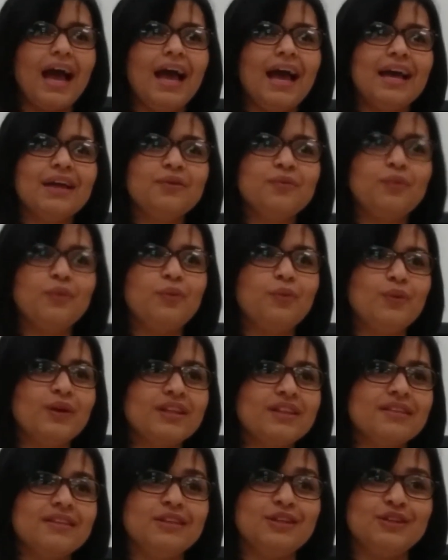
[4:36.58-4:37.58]
And
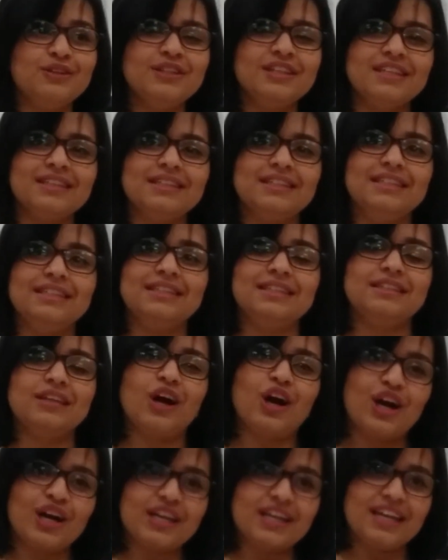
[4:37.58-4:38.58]
with learning these
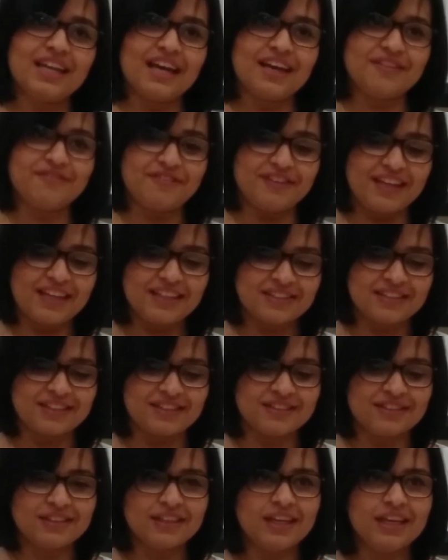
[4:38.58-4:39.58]
hard life
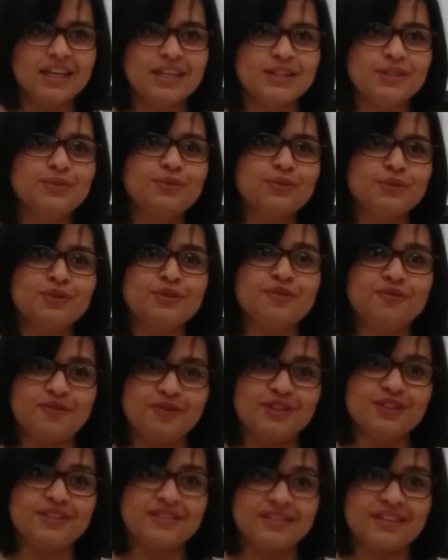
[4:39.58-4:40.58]
lessons, this was the
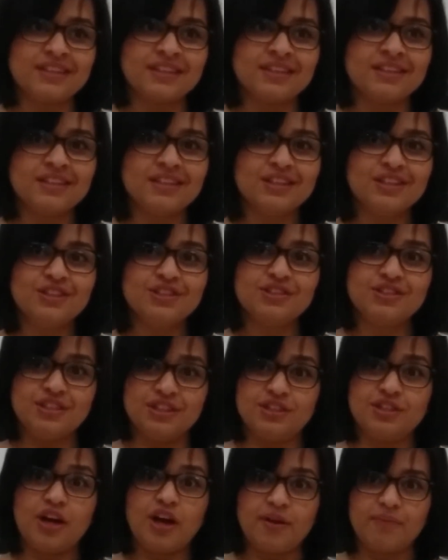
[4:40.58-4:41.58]
first thing
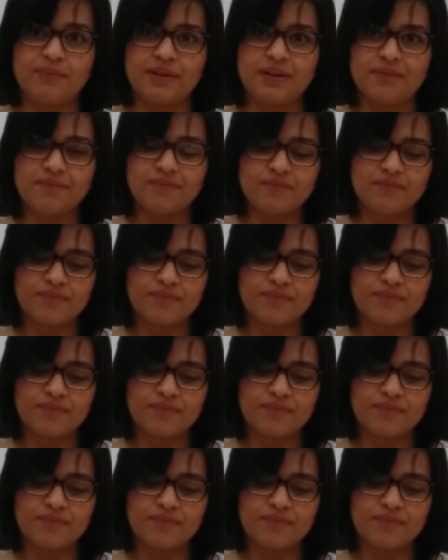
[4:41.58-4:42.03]
she taught me.